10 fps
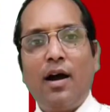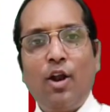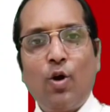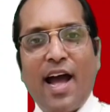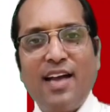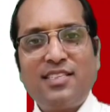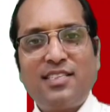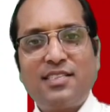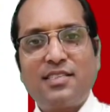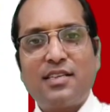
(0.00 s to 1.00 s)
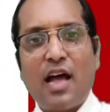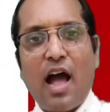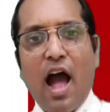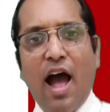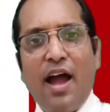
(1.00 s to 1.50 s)
Hello guys,
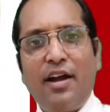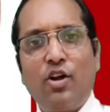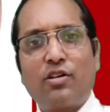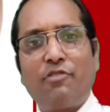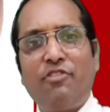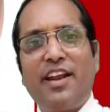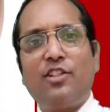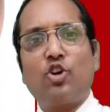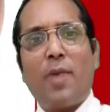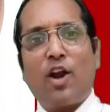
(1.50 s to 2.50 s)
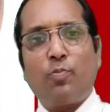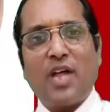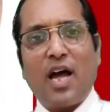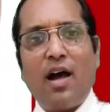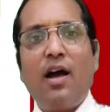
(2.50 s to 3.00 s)
I Dr. Virendra
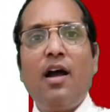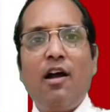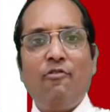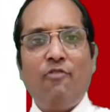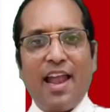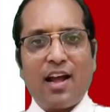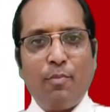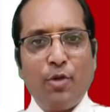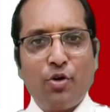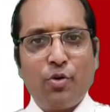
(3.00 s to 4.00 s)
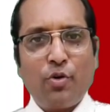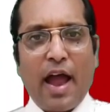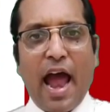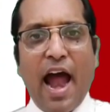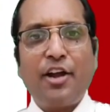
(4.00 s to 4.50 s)
welcome
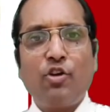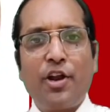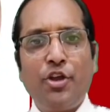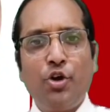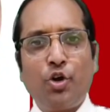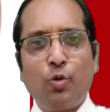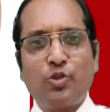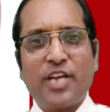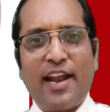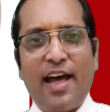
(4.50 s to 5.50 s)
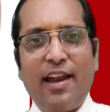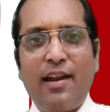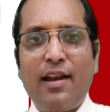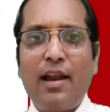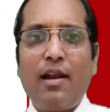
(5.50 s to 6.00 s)
you at your YouTube
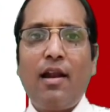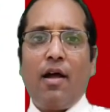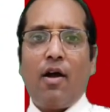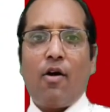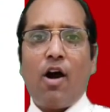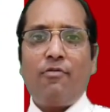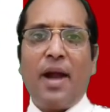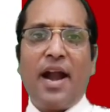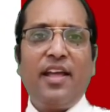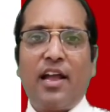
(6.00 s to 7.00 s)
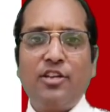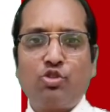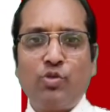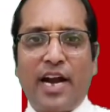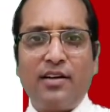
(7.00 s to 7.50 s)
channel of medical
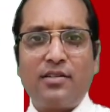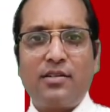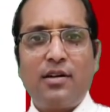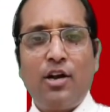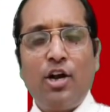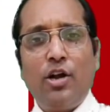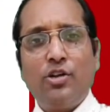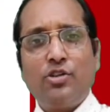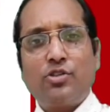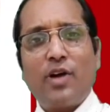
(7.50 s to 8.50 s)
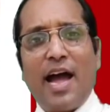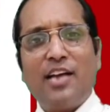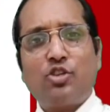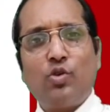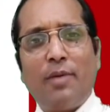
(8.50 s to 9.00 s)
student. So
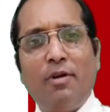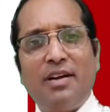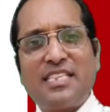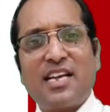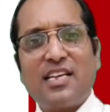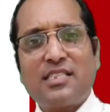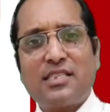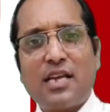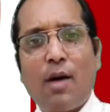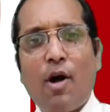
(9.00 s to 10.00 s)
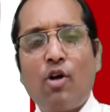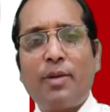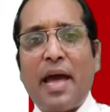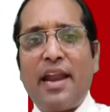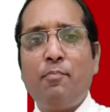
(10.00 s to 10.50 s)
guys, today we will discuss about a
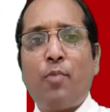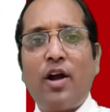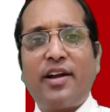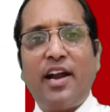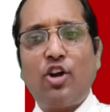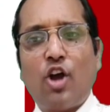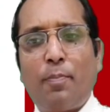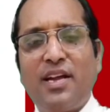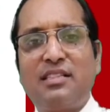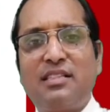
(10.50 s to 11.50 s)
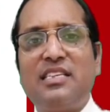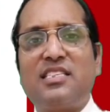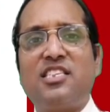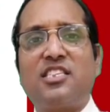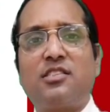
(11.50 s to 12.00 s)
very important topic.
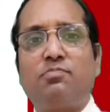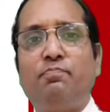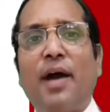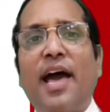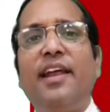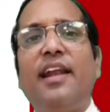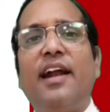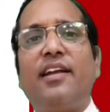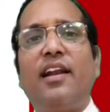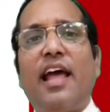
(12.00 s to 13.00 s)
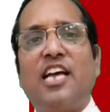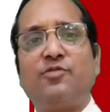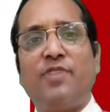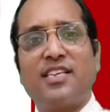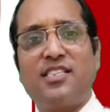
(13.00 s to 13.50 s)
This is perinatal
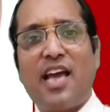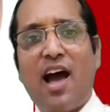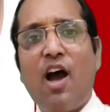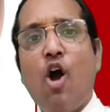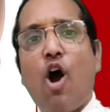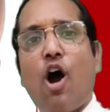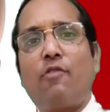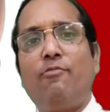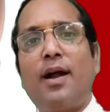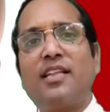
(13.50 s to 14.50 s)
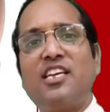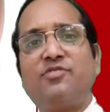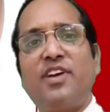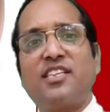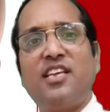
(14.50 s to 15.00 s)
asphyxia or birth
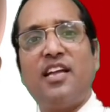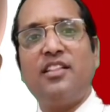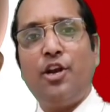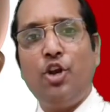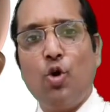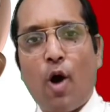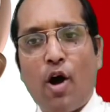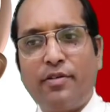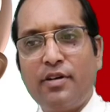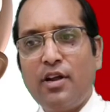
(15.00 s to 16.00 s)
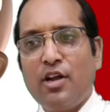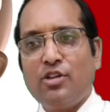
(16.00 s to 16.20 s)
asphyxia in the newborn.